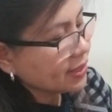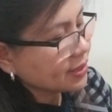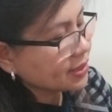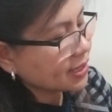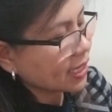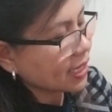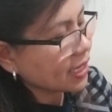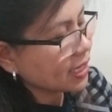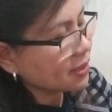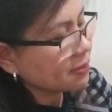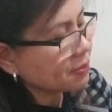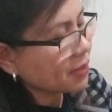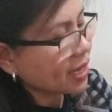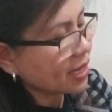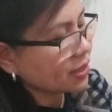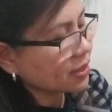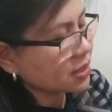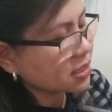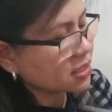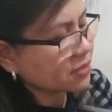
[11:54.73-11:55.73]
10
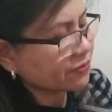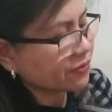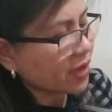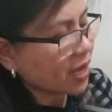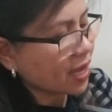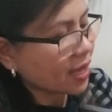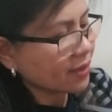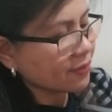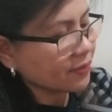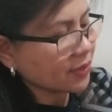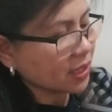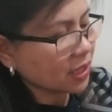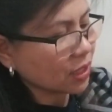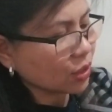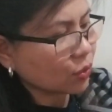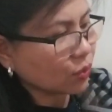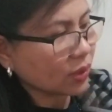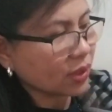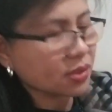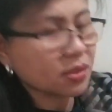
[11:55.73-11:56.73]
minus 5
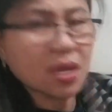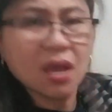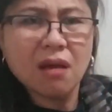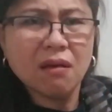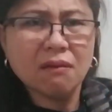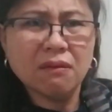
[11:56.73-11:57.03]
equals